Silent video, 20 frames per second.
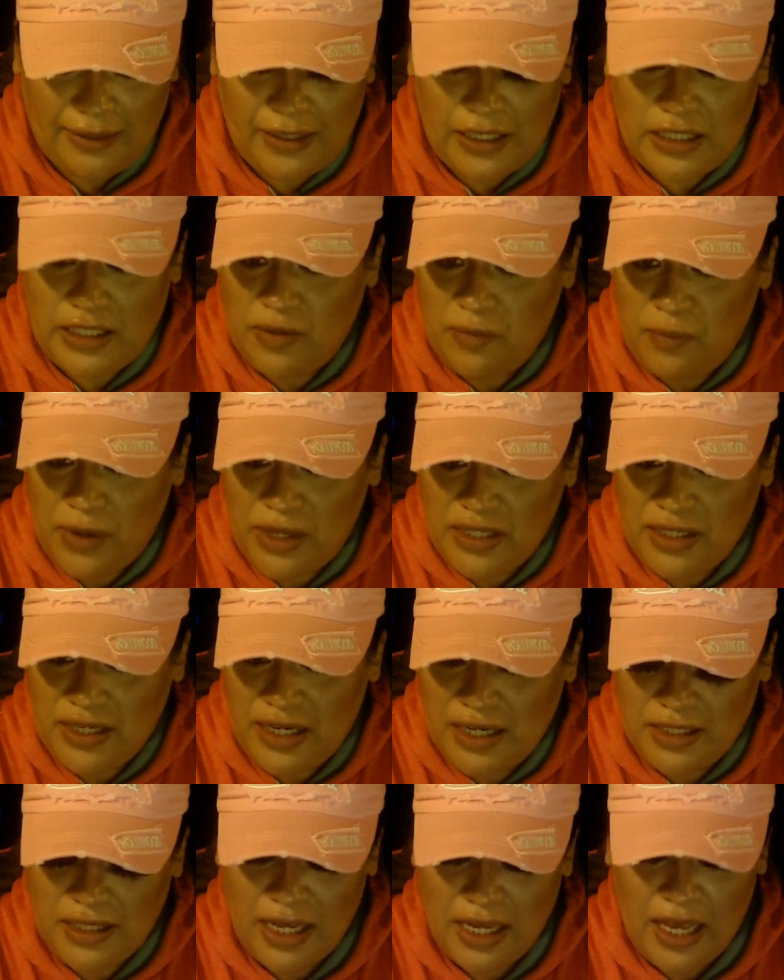to
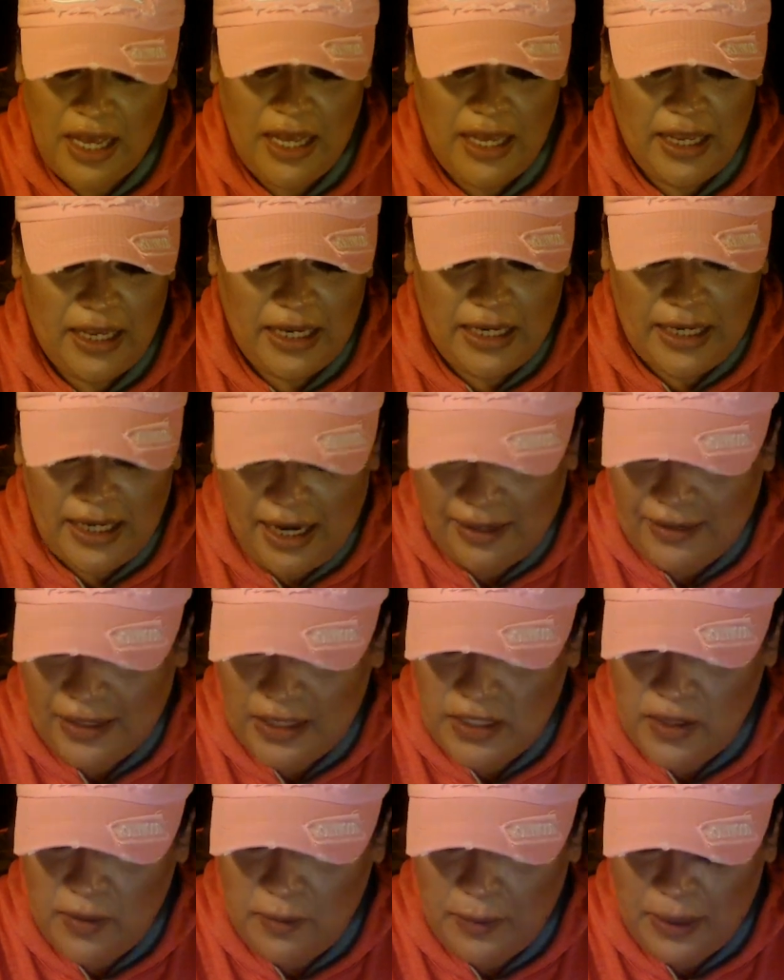business, connected
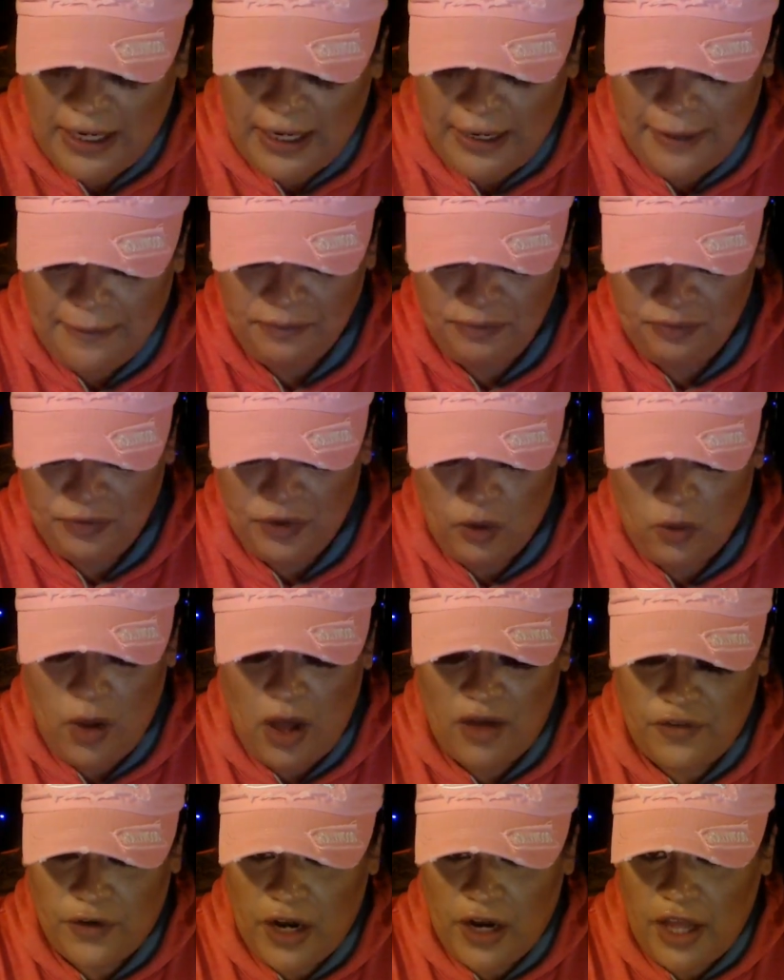to money. While
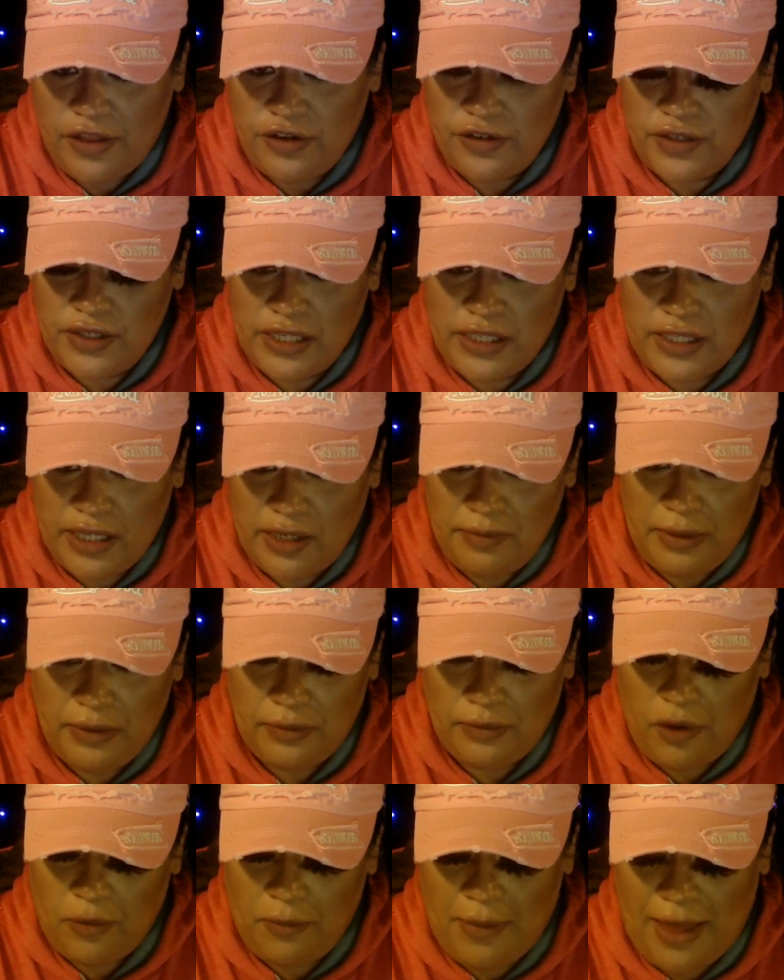for others, this could be
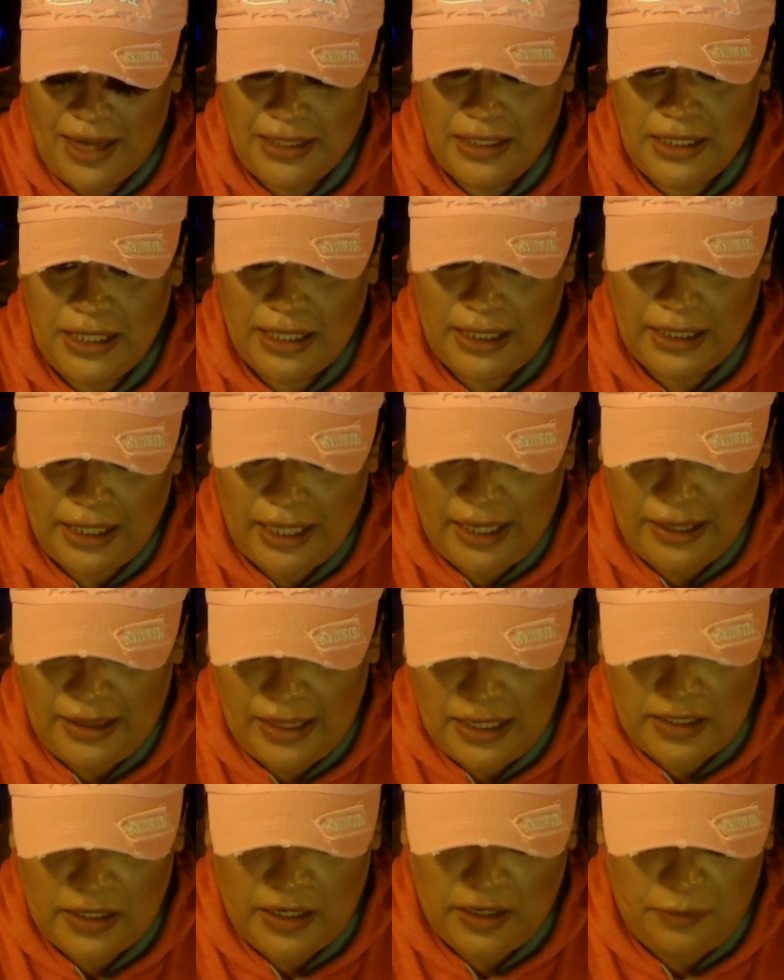romantically.
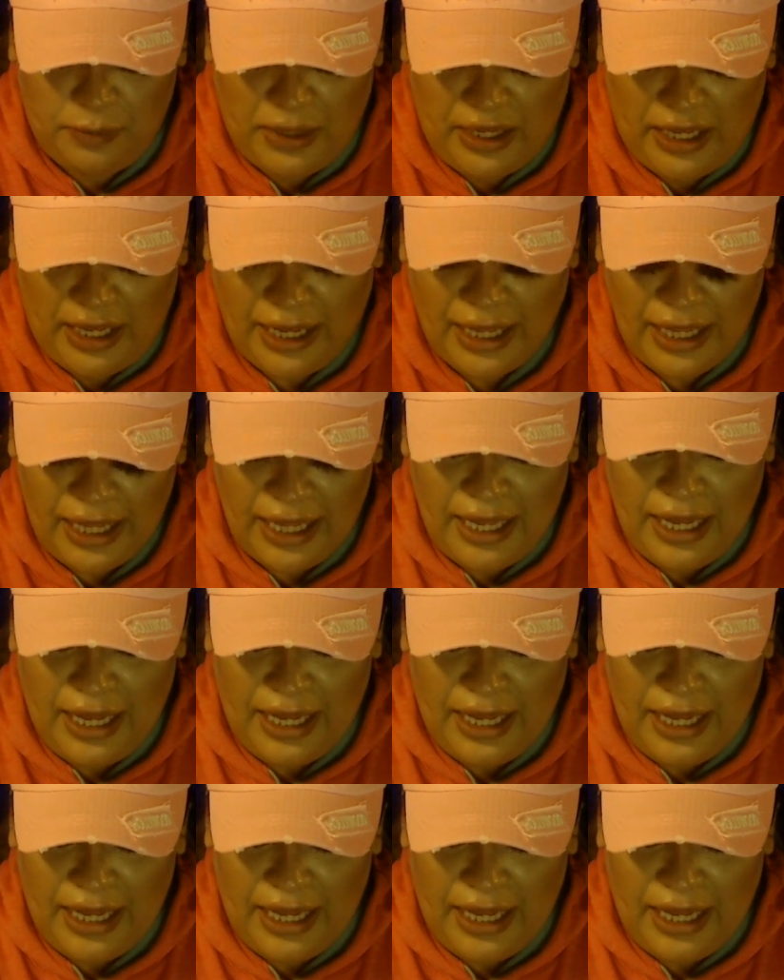This could be a